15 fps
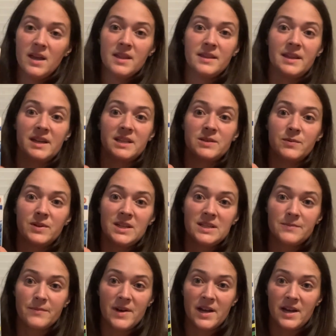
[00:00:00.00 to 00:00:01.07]
Next one is
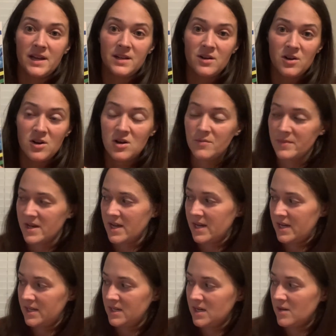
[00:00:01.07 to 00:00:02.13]
Mine, All
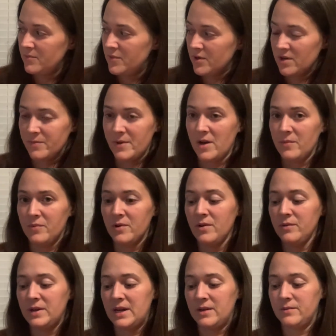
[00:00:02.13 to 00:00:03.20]
Mine, a book about
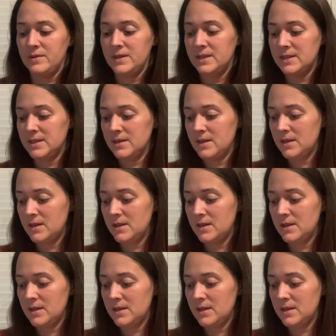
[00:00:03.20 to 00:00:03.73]
pronouns.